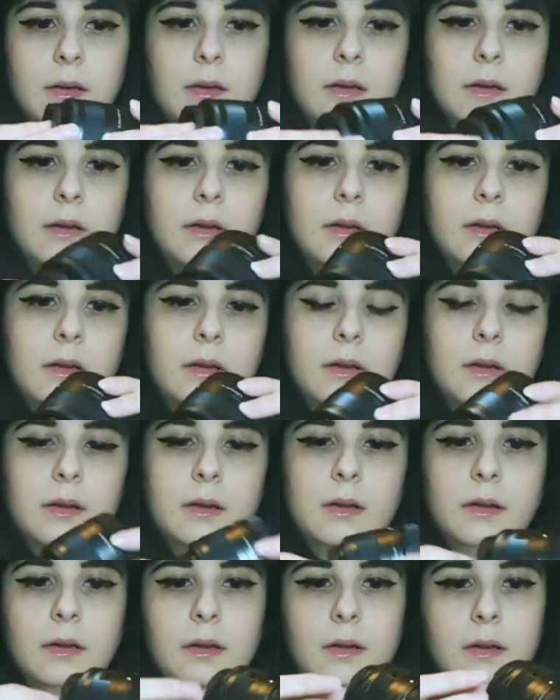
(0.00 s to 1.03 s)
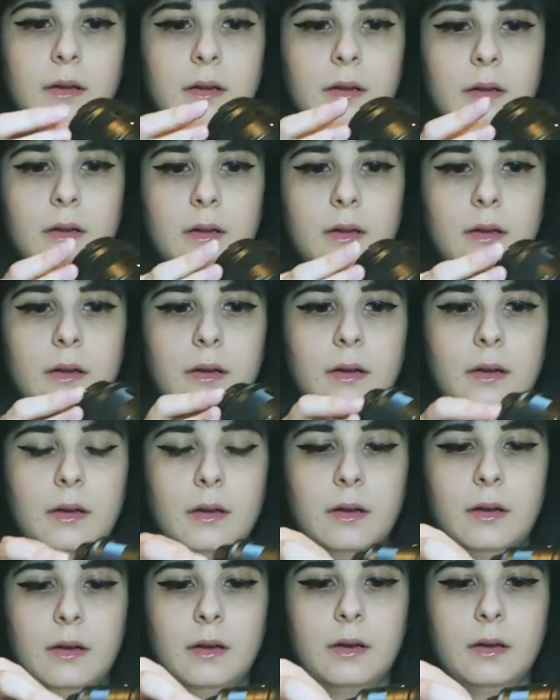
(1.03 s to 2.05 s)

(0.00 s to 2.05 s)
[no speech]